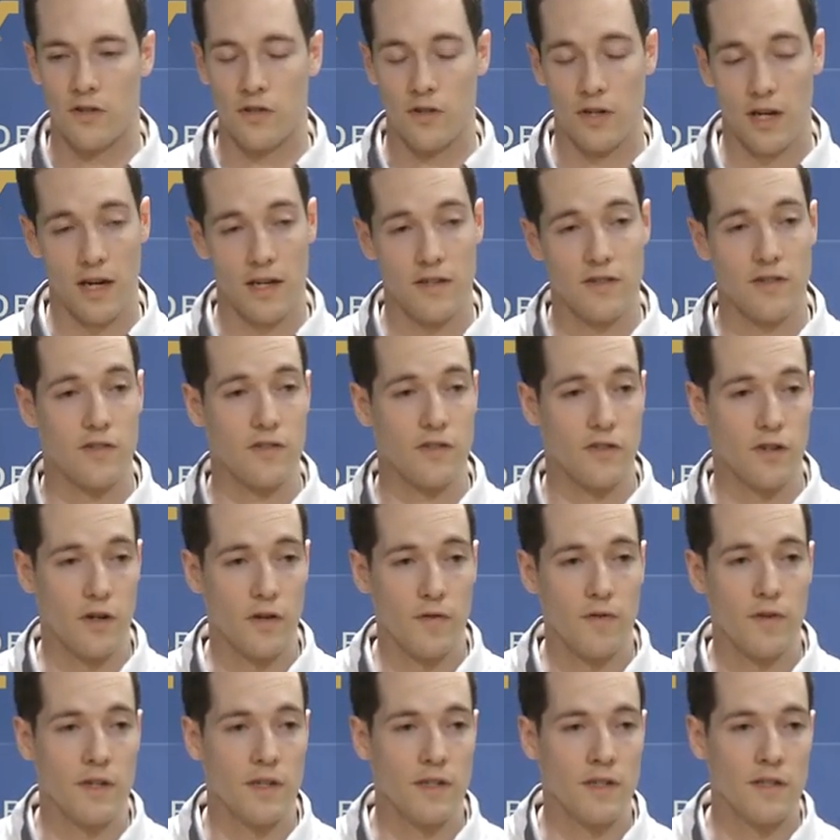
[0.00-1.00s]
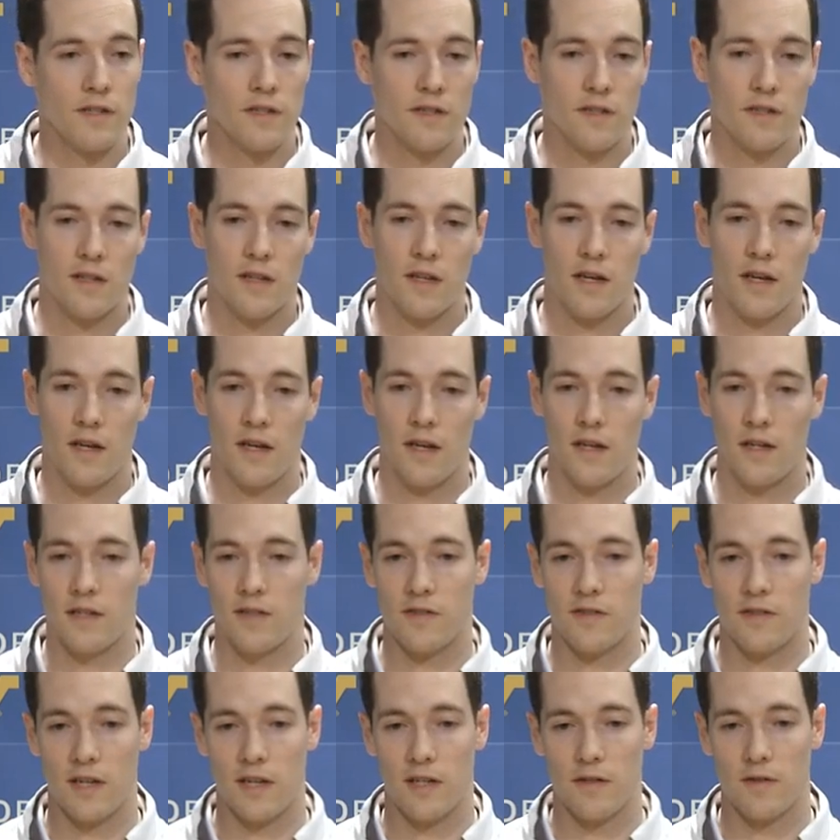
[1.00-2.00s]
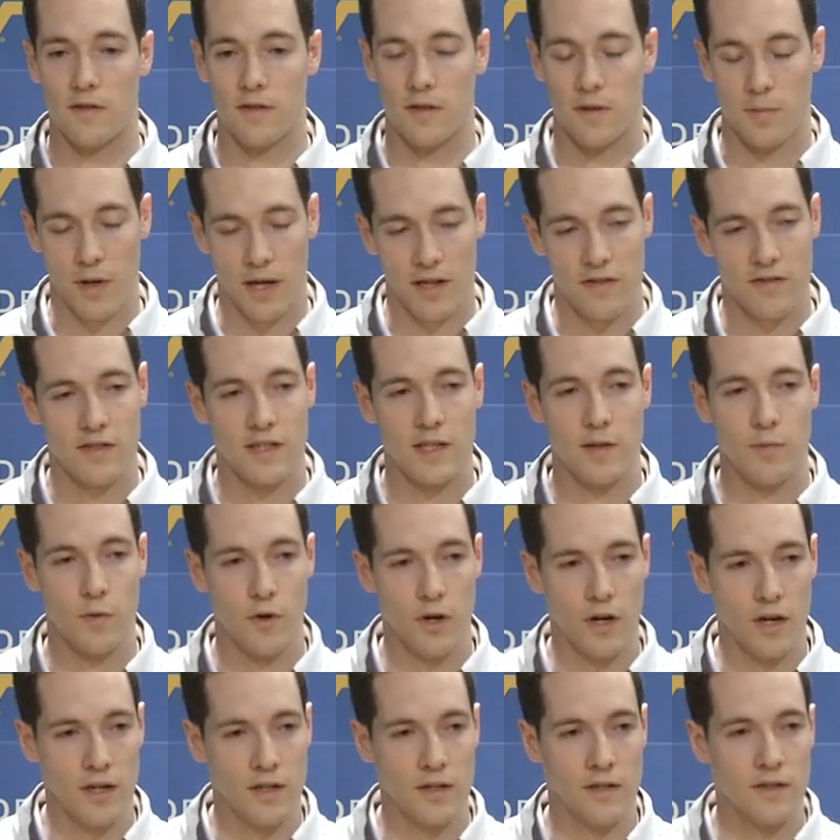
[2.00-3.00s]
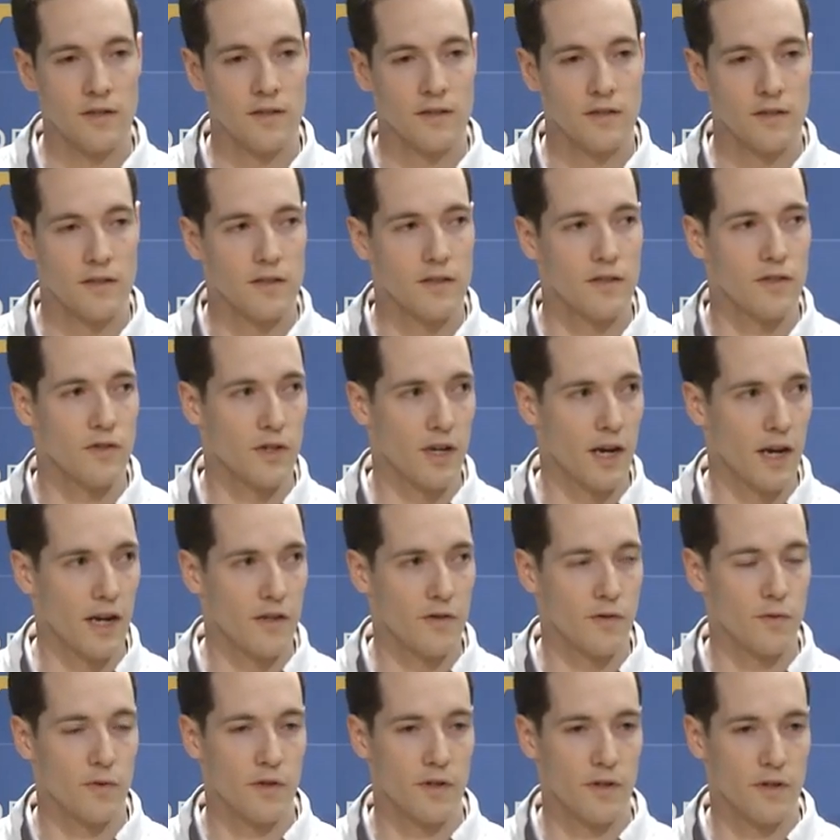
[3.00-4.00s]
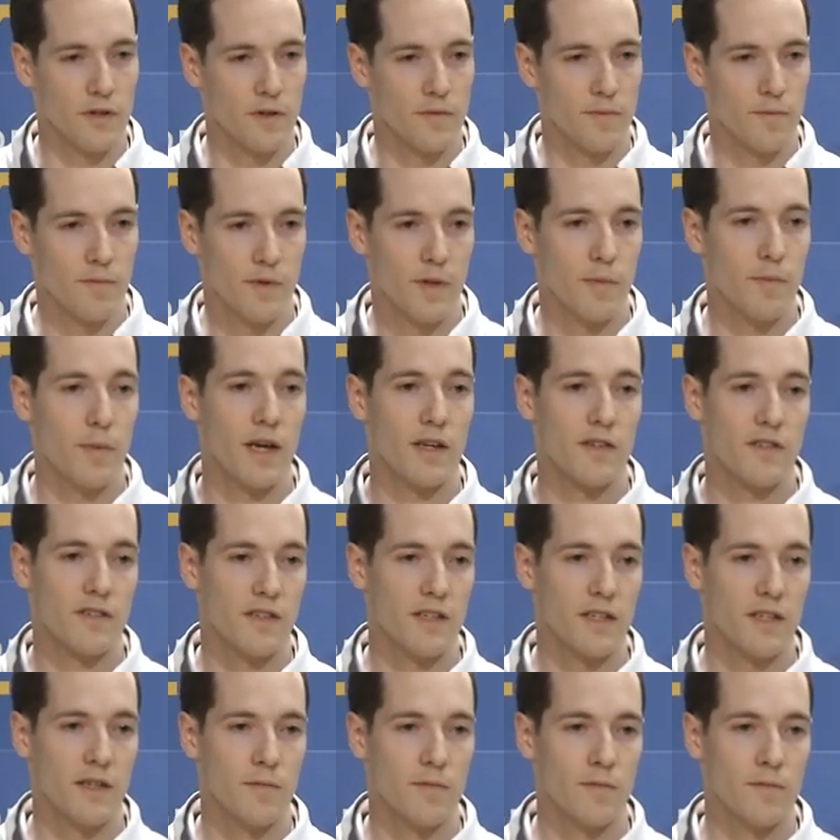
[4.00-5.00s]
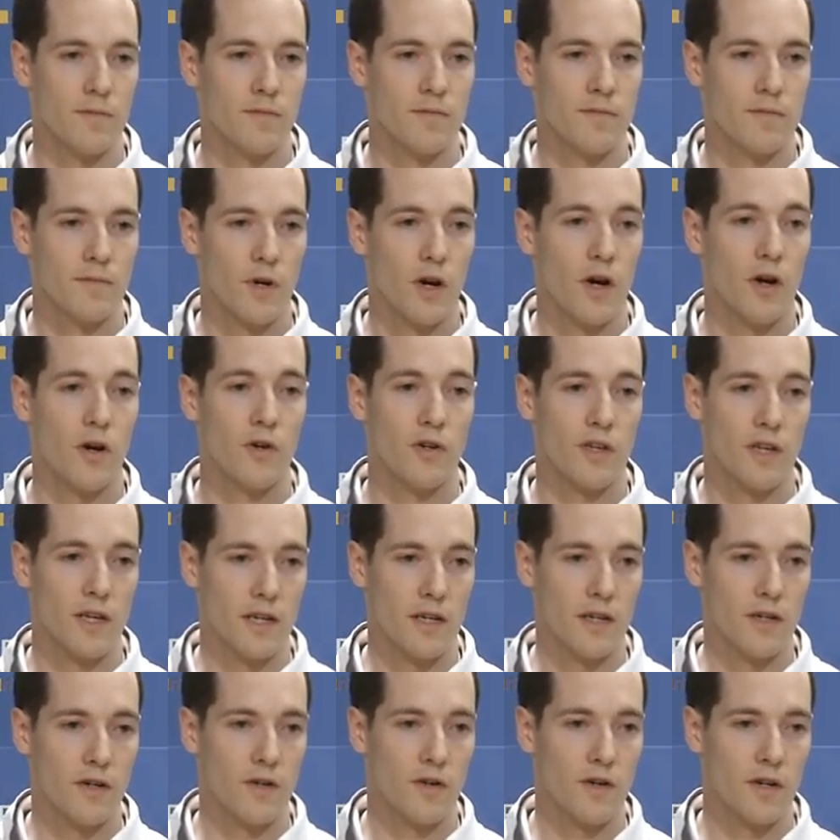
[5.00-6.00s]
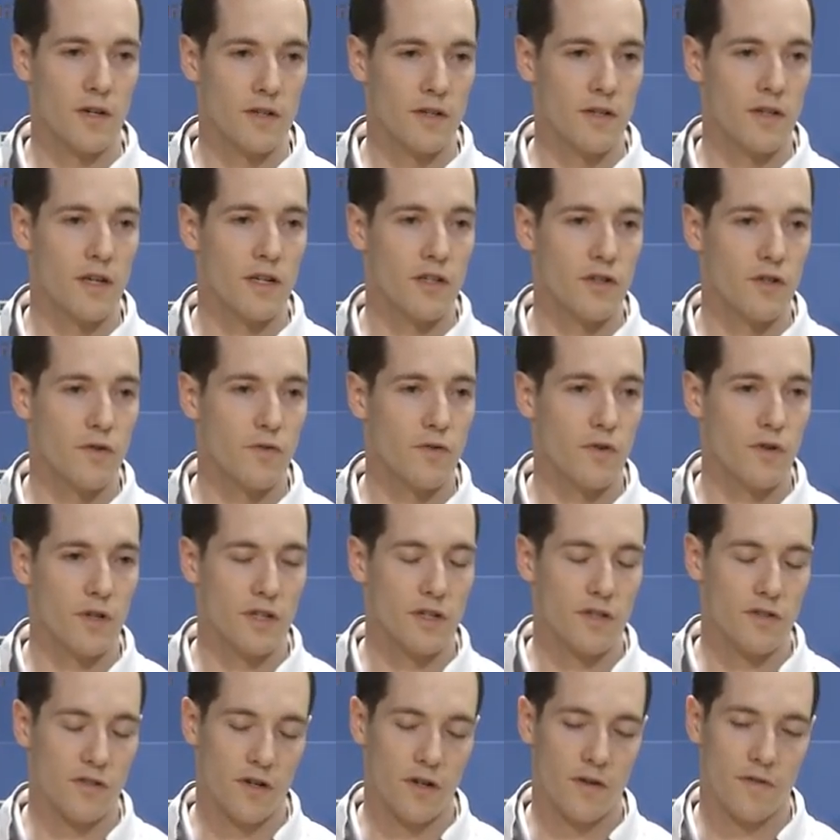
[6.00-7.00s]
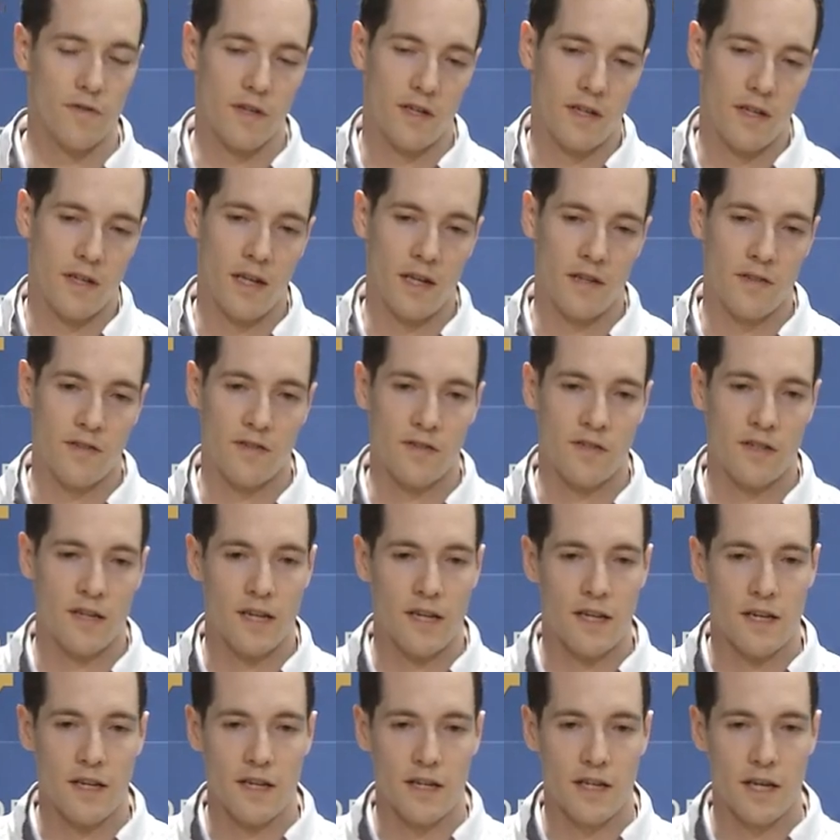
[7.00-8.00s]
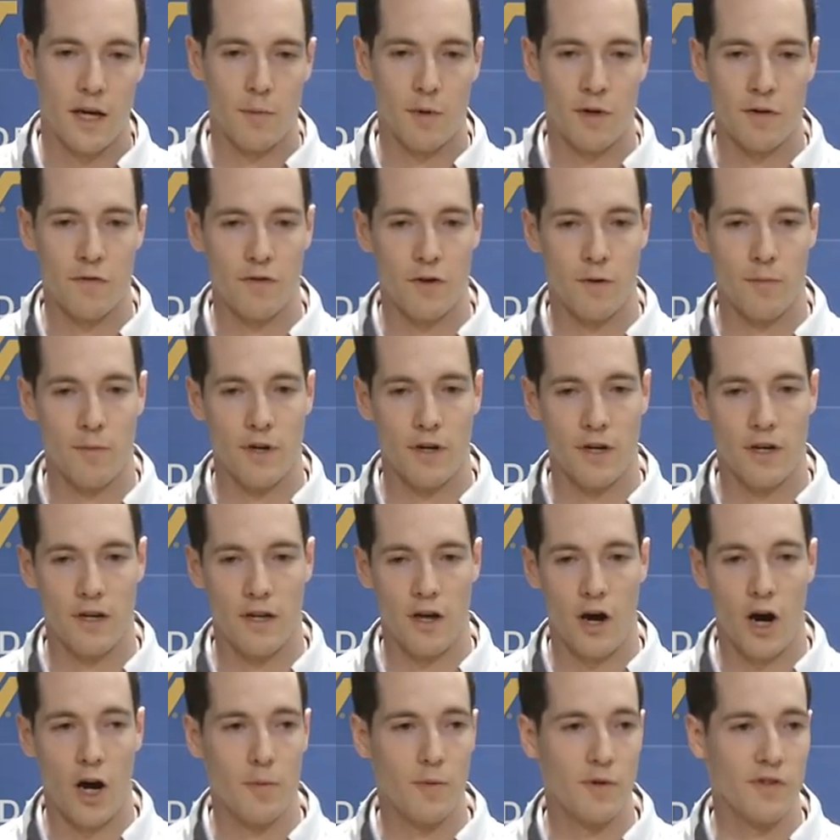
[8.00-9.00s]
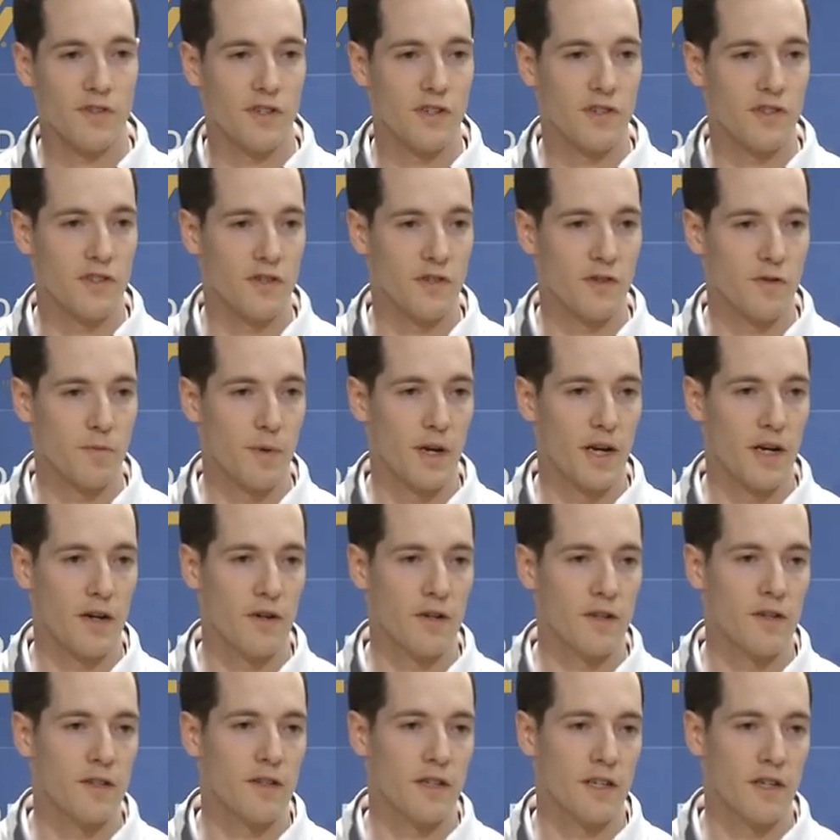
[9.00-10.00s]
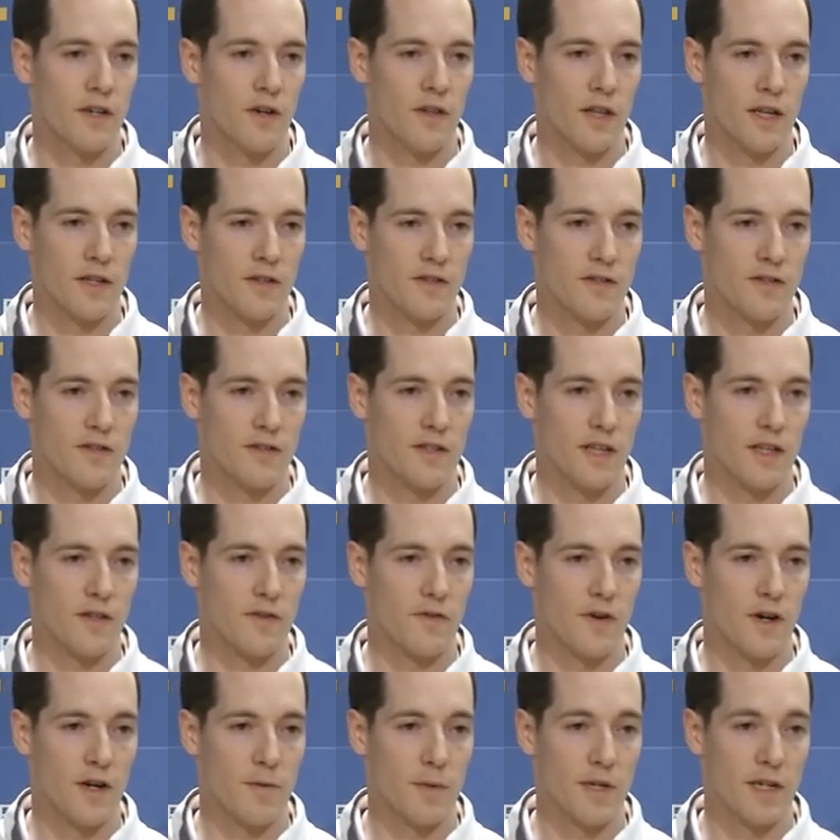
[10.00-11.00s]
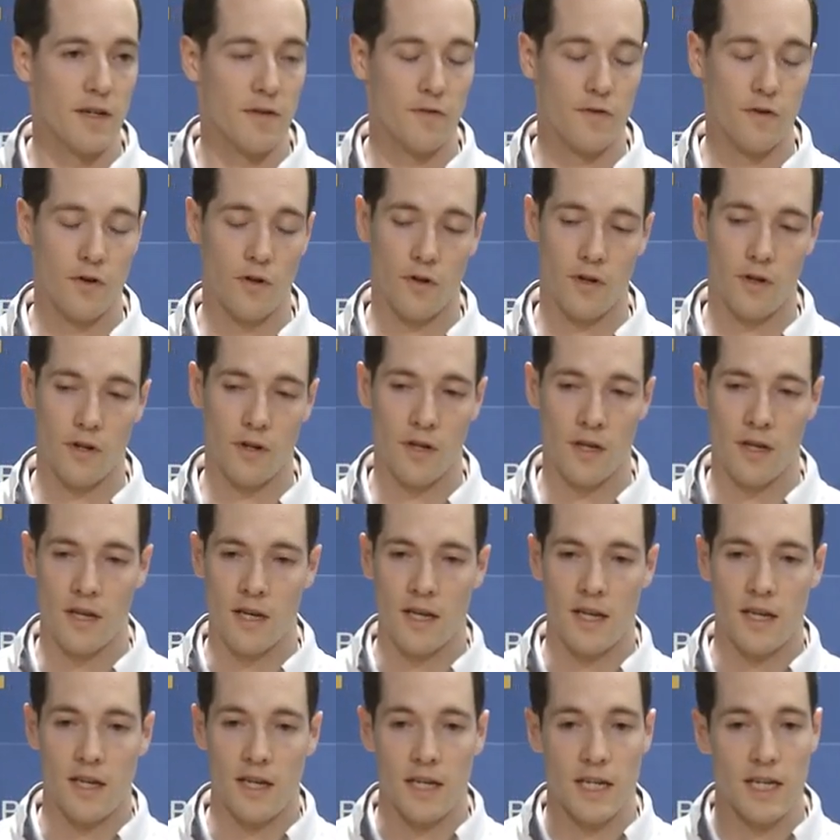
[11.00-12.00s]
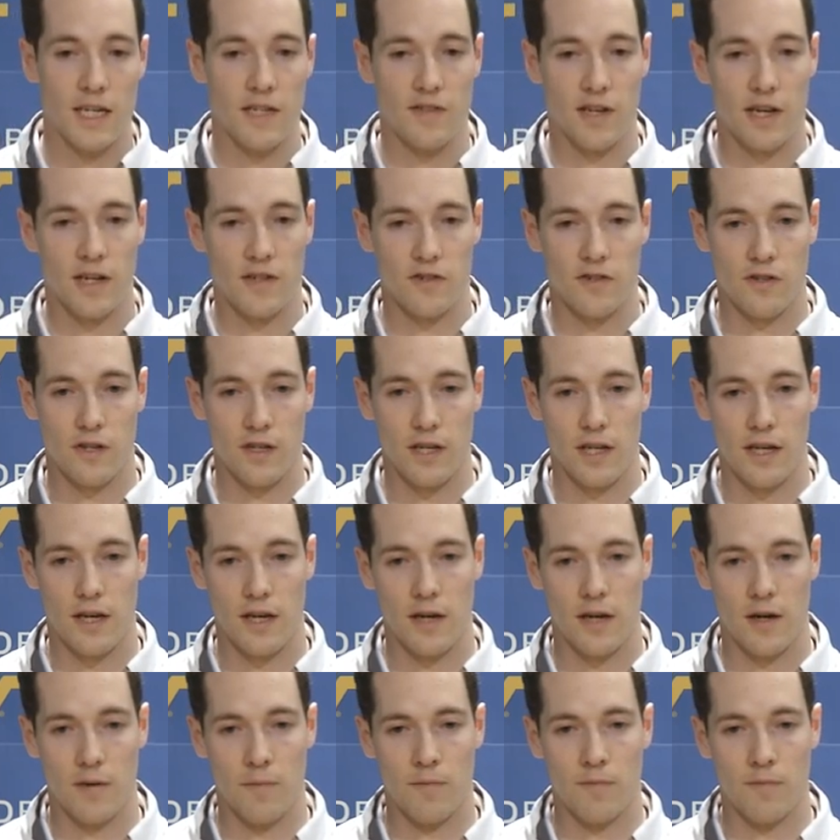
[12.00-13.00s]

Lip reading: you guys deserve it. And he said, the best team won, you guys were the best team all year and you fully deserved it. And that's coming from a opposition's parent, you know, that's very meaningful. And he's actually